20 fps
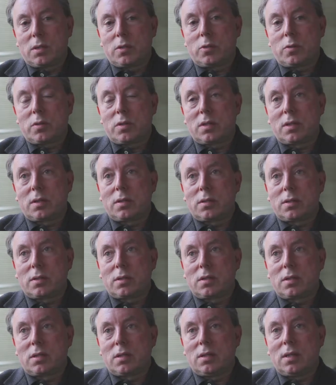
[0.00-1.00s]
interesting is
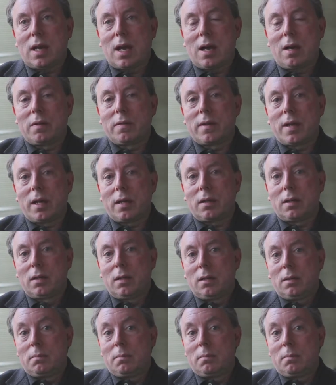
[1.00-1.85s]
to see how that